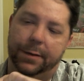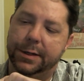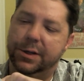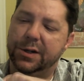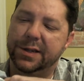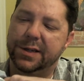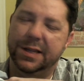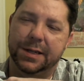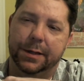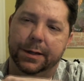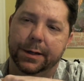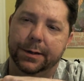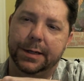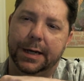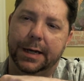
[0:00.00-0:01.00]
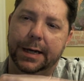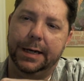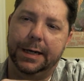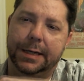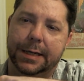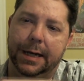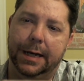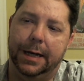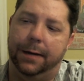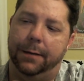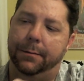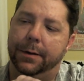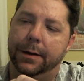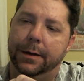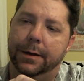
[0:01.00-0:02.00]
But it's just this little tiny
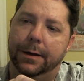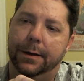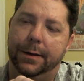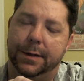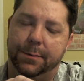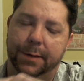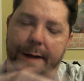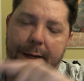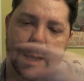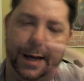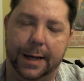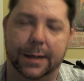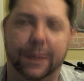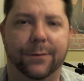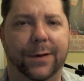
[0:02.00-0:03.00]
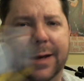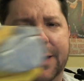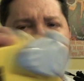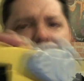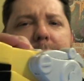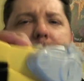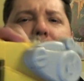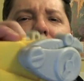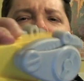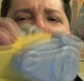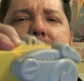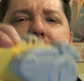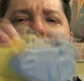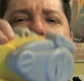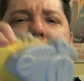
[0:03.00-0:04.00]
tab that's being activated there by
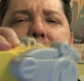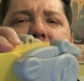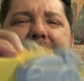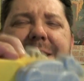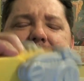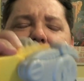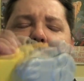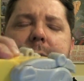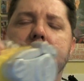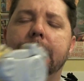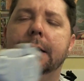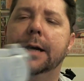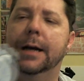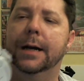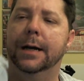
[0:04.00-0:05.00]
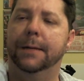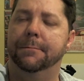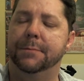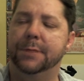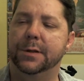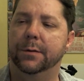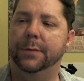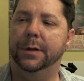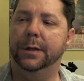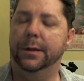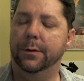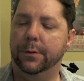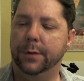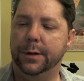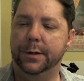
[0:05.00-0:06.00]
this button. So I'm a
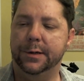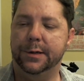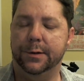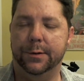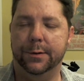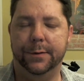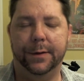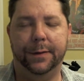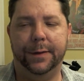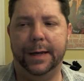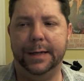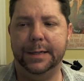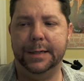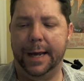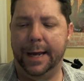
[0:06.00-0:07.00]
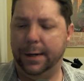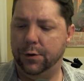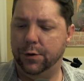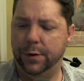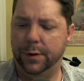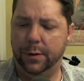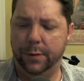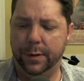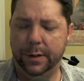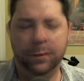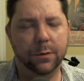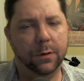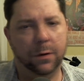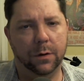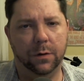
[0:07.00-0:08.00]
little concerned that that's actually going
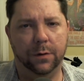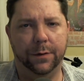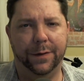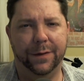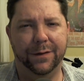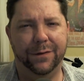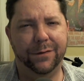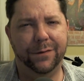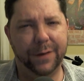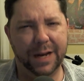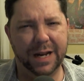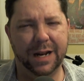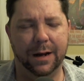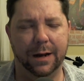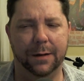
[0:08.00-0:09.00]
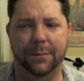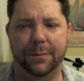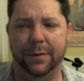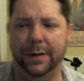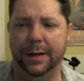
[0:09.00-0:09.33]
to hold the feet up.